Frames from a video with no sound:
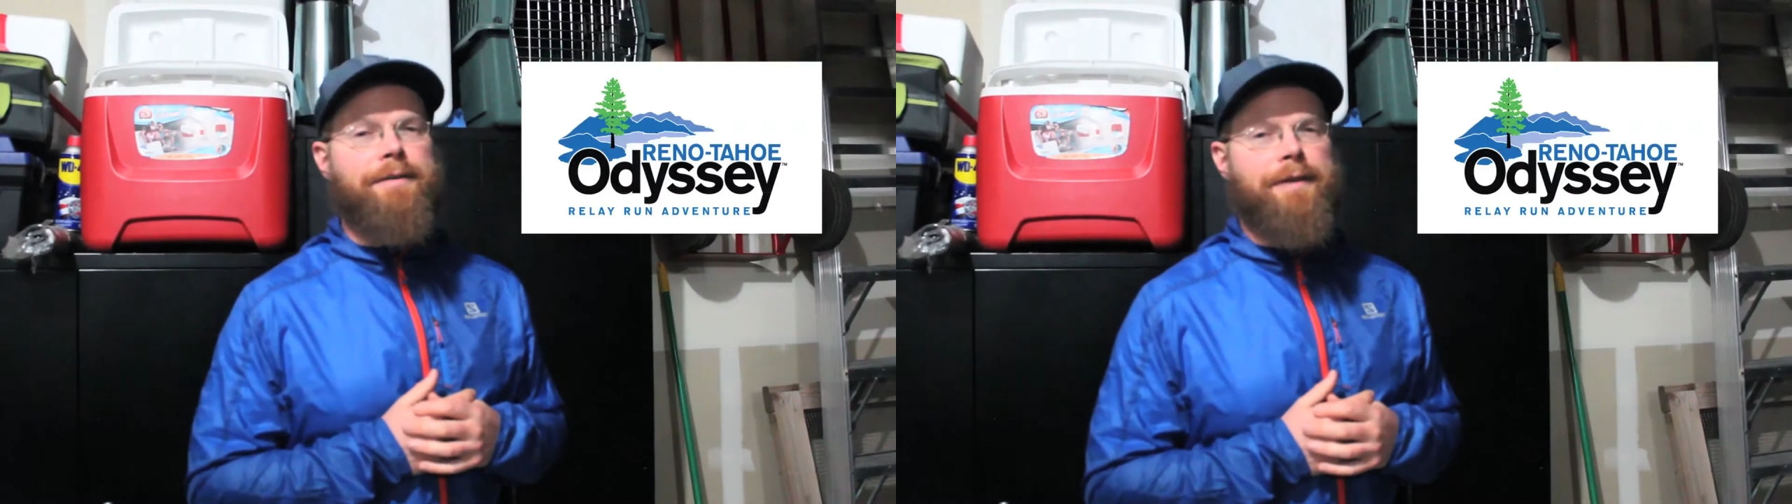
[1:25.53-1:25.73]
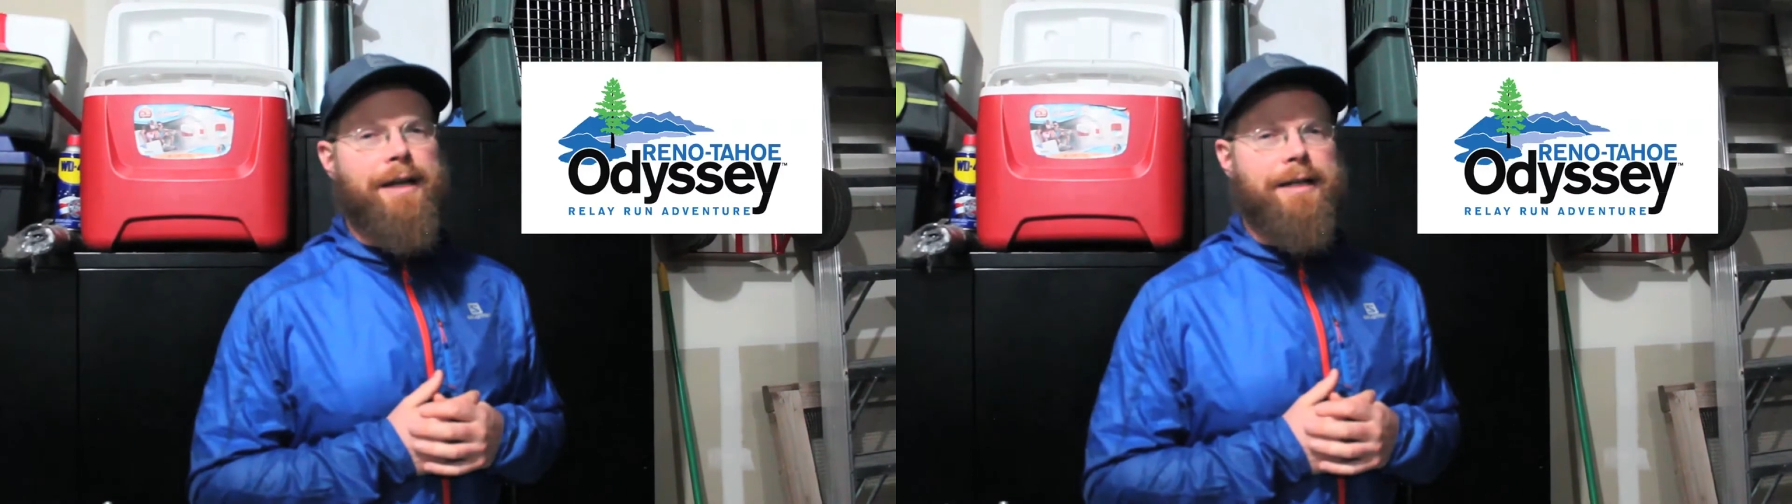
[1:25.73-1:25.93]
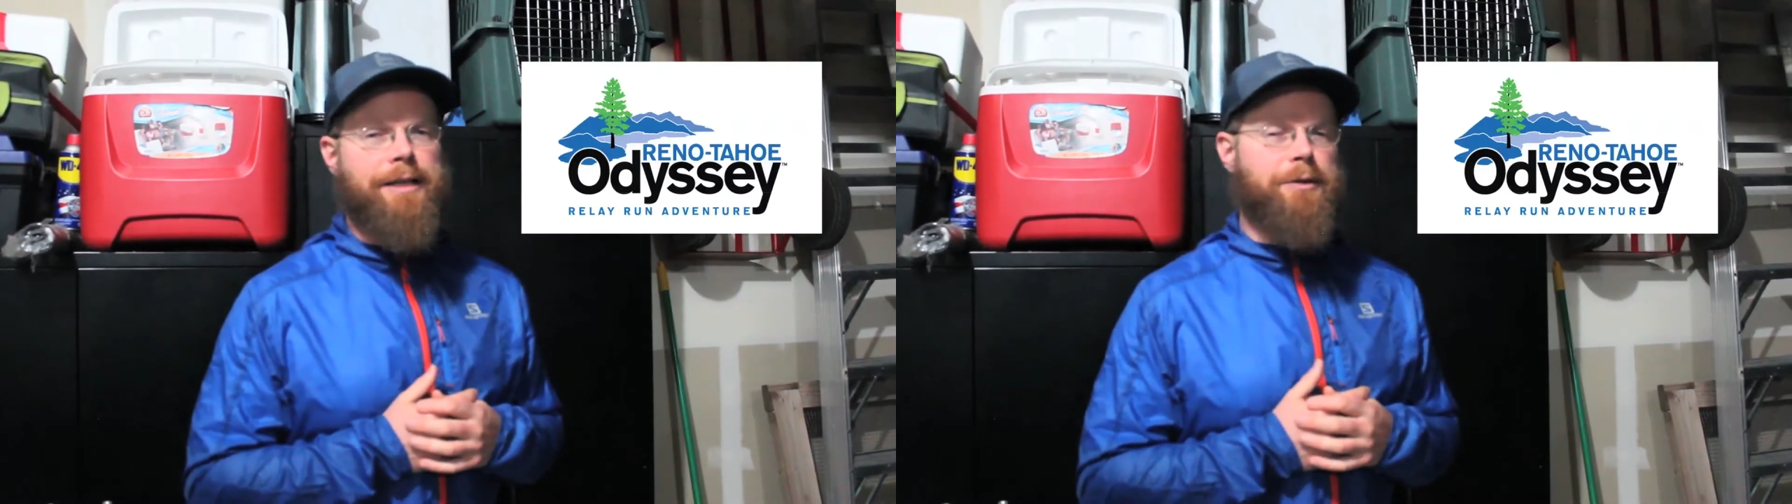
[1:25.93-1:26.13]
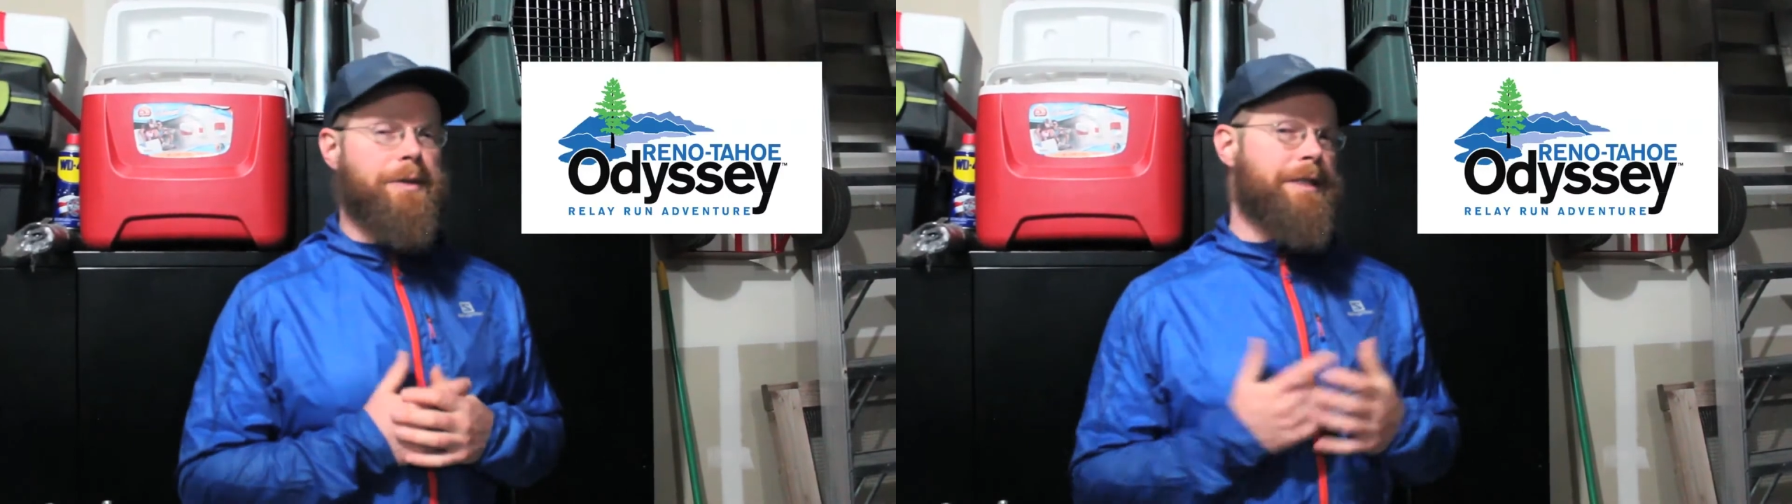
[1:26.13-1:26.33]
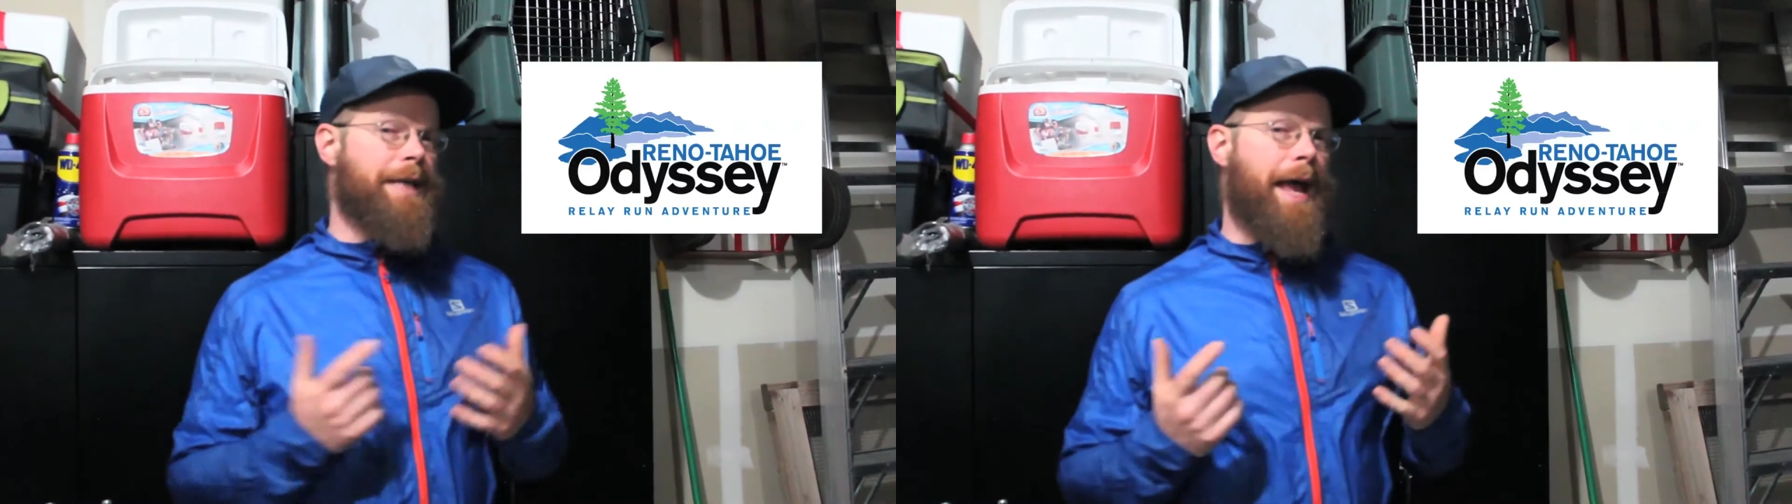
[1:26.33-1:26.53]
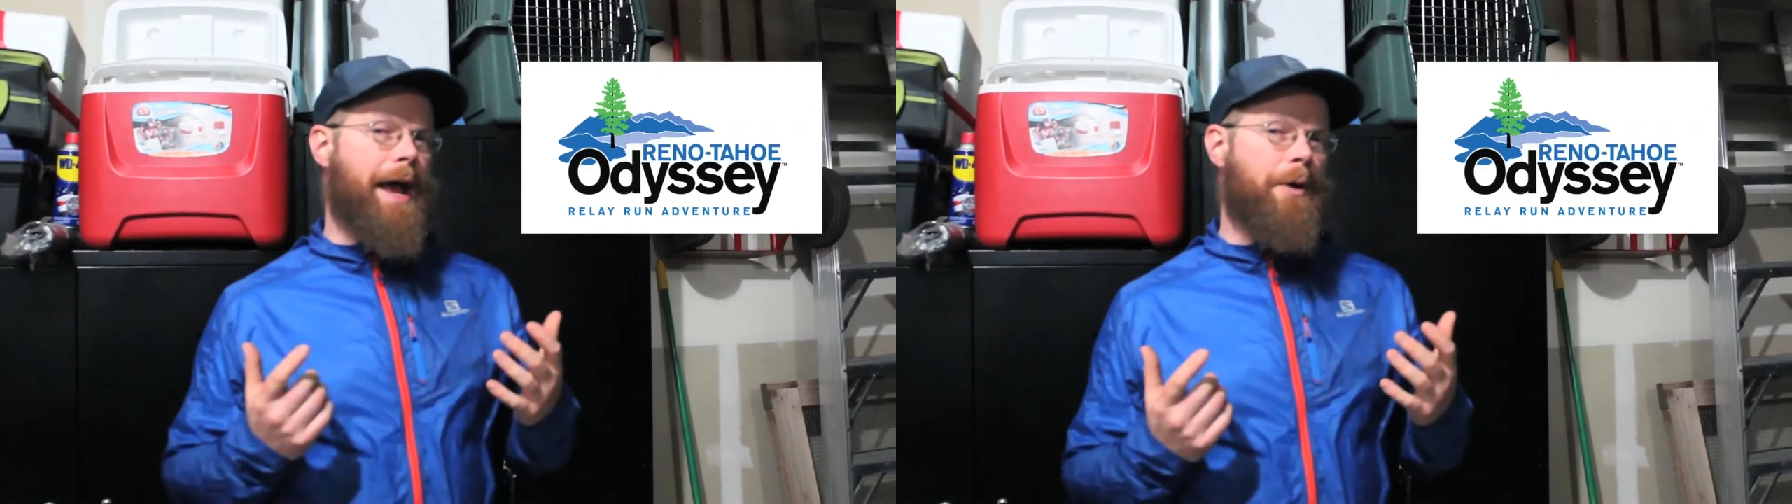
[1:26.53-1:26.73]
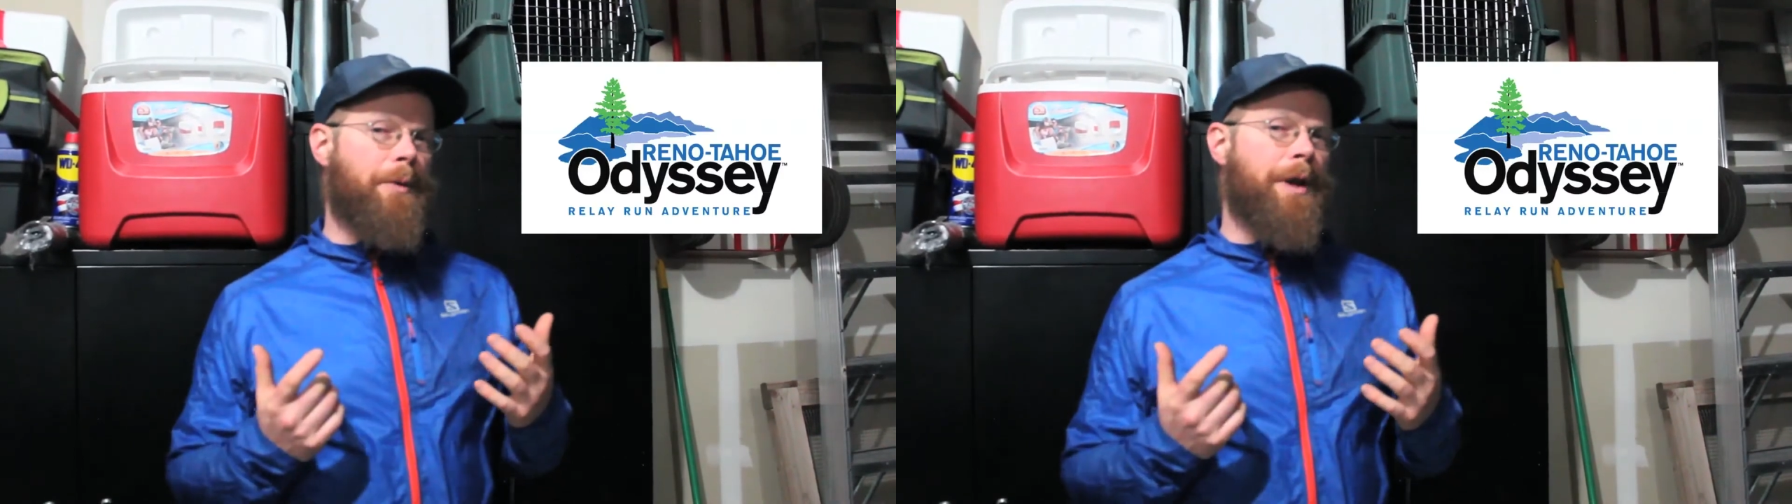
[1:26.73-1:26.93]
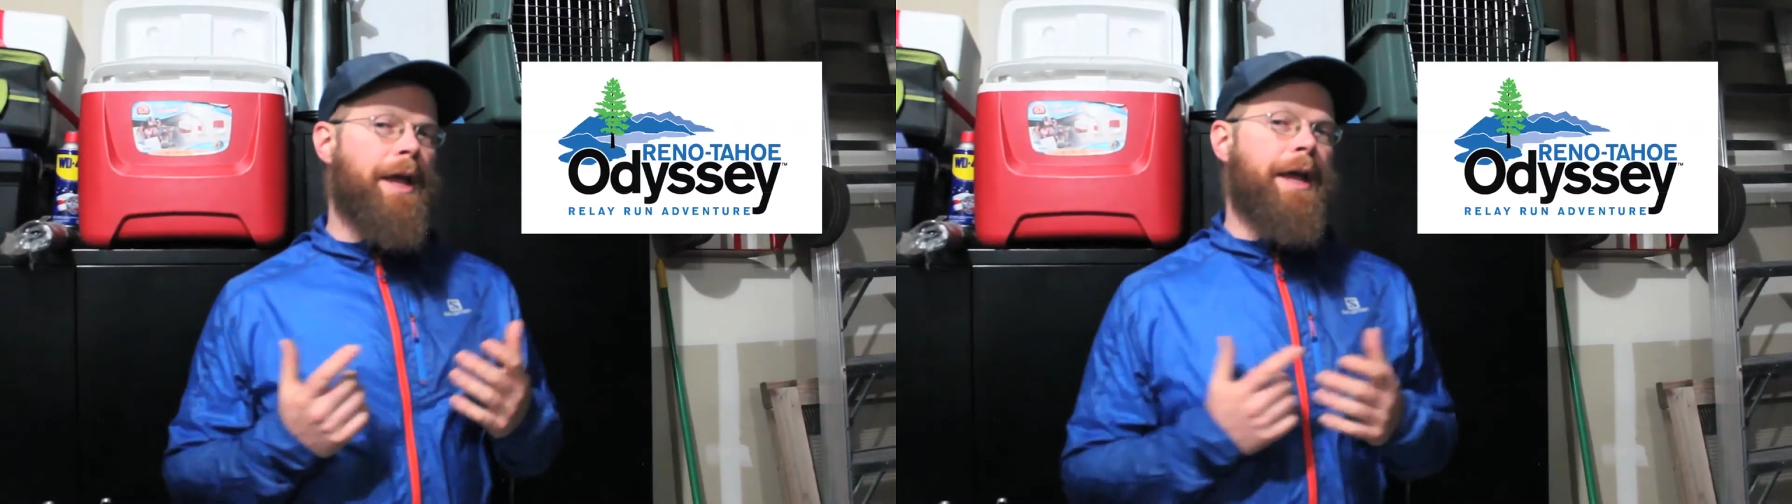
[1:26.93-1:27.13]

event here in town,